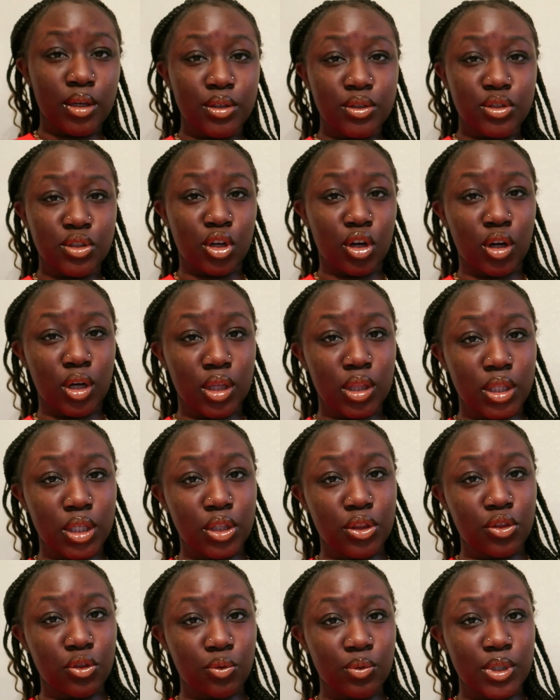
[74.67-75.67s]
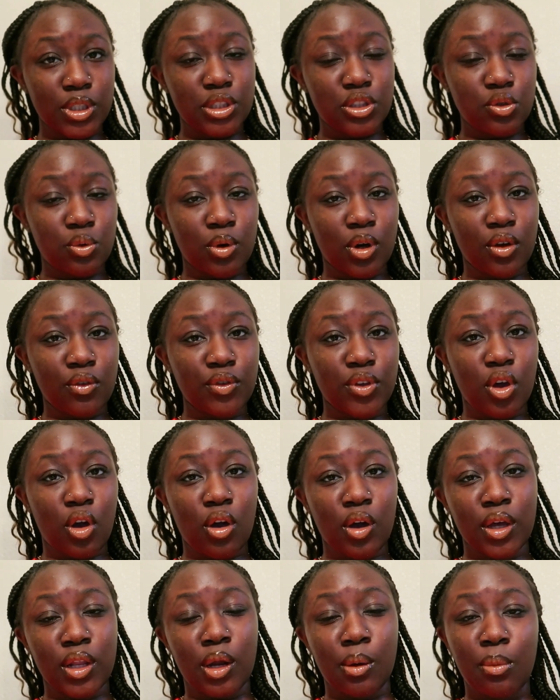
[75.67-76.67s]
It is currently 3:12,
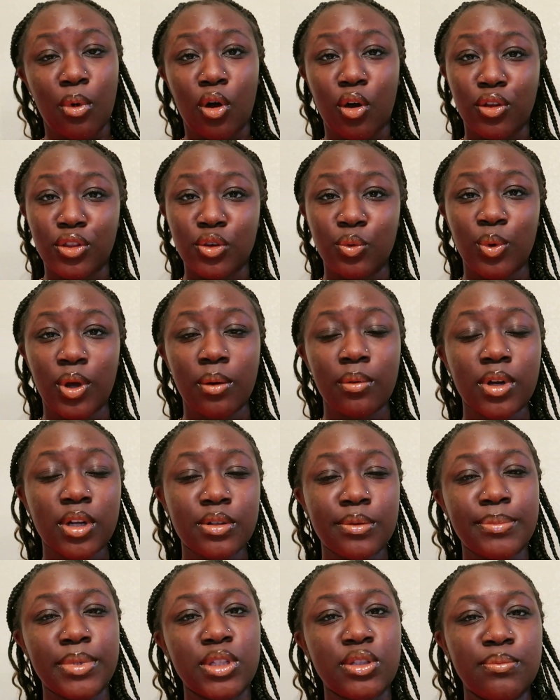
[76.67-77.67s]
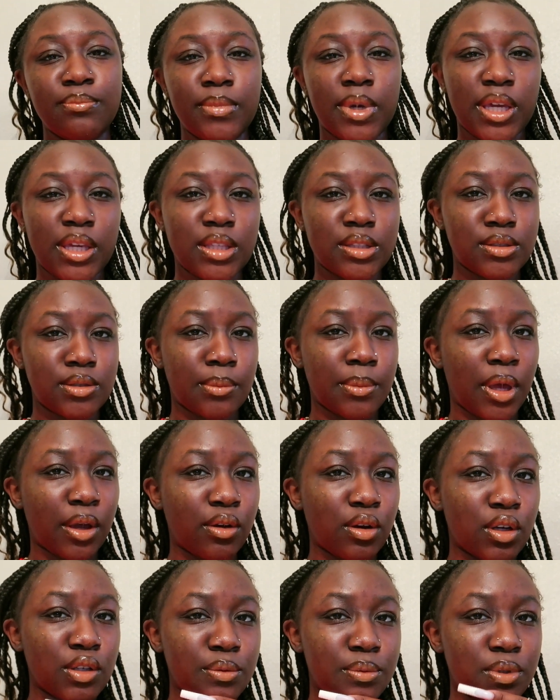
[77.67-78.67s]
y'all, and I'm on the way. We're gonna be making some
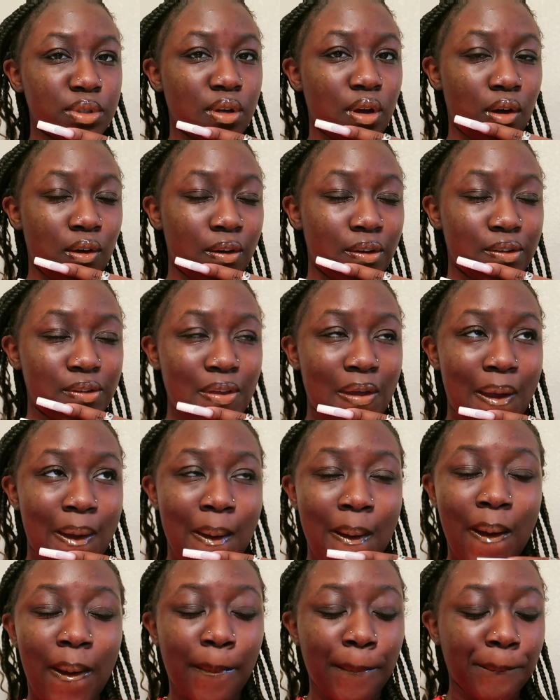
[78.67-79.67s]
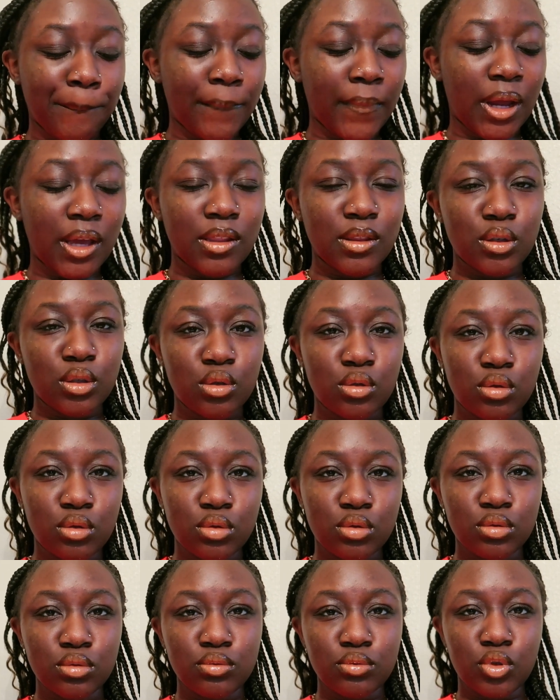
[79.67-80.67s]
like Christmas cards and
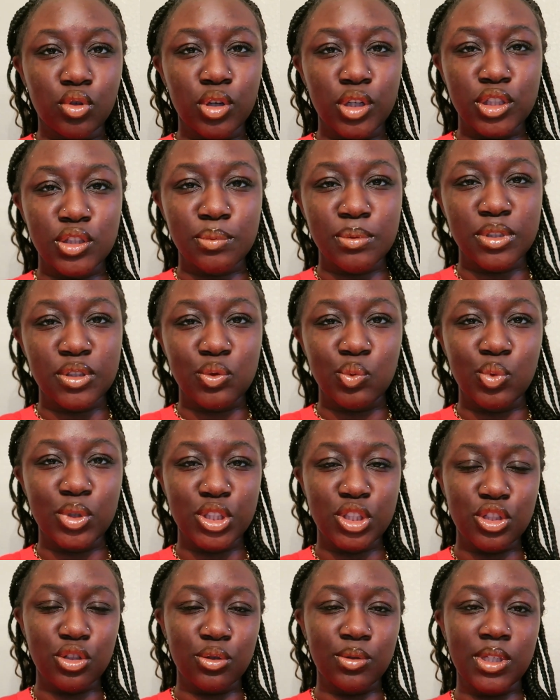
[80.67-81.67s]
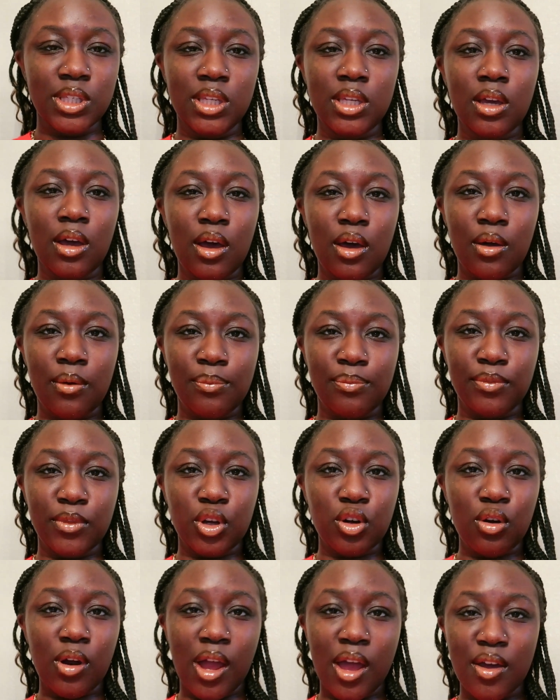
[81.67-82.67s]
little Christmas wintry
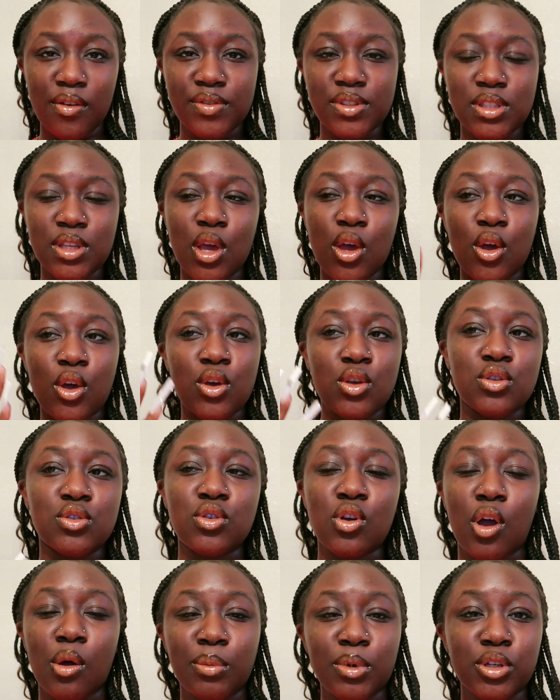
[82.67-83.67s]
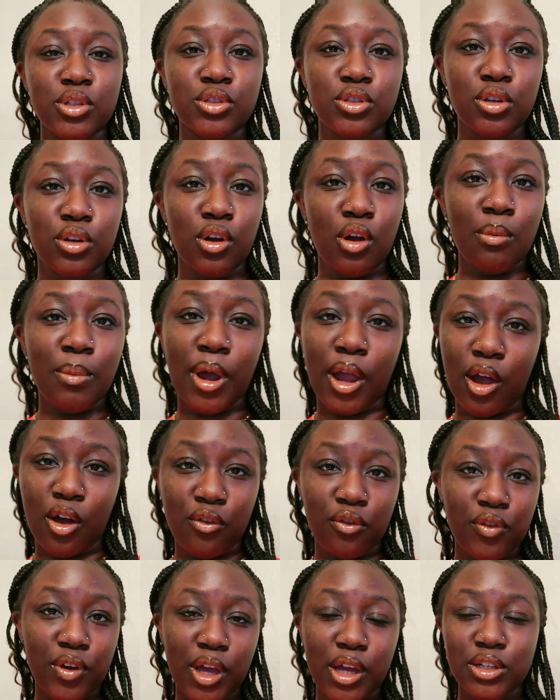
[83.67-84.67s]
crafts. So I'm gonna show y'all my
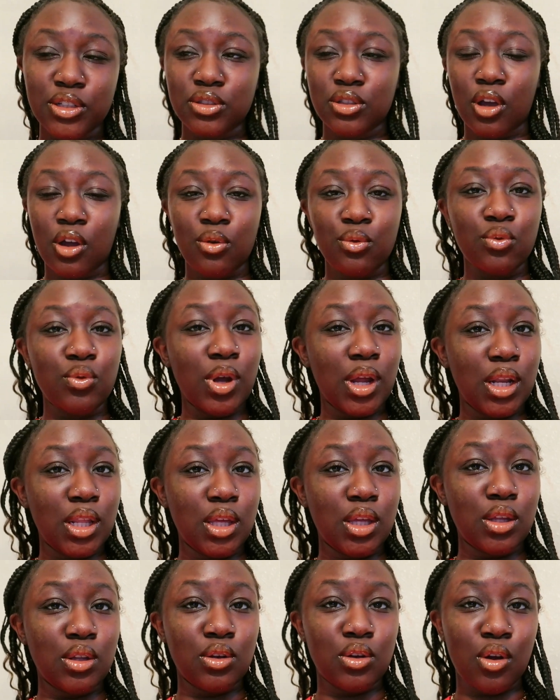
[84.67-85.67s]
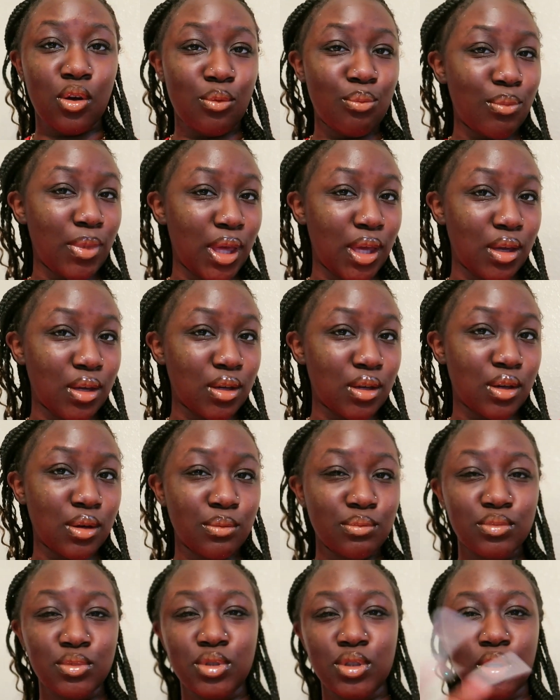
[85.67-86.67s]
outfit. I just got ready, no
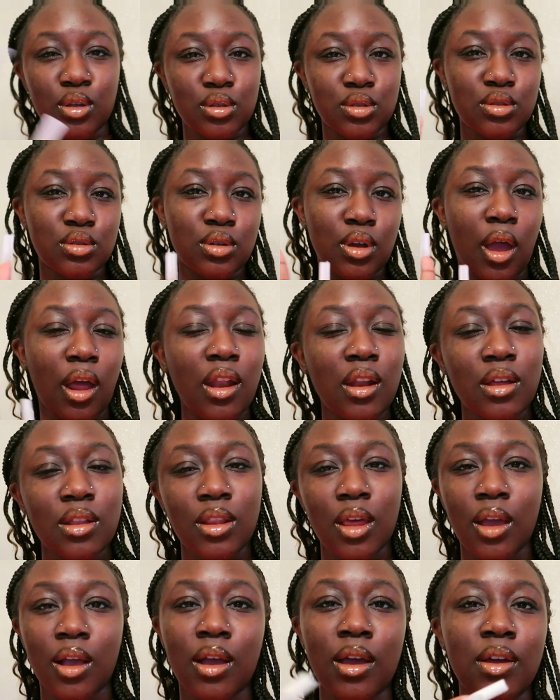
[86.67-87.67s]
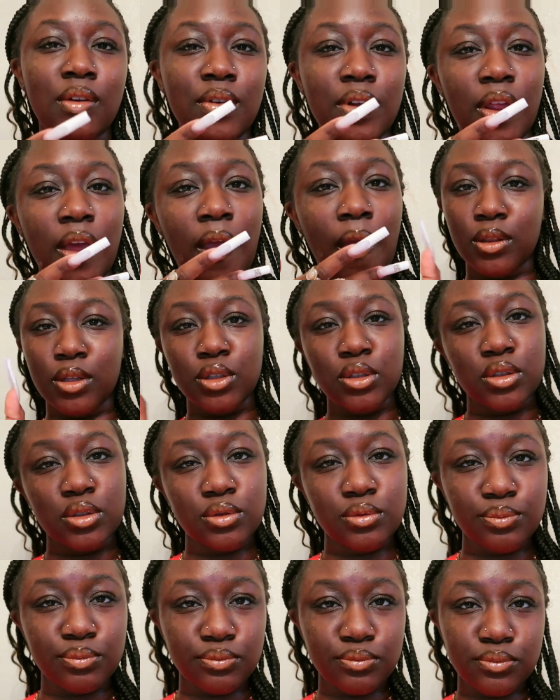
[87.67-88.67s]
makeup, just kind of like everyday,
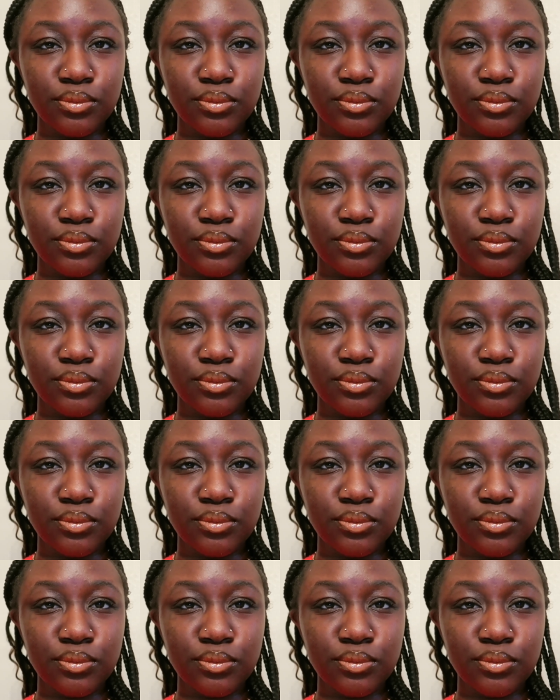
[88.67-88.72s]
little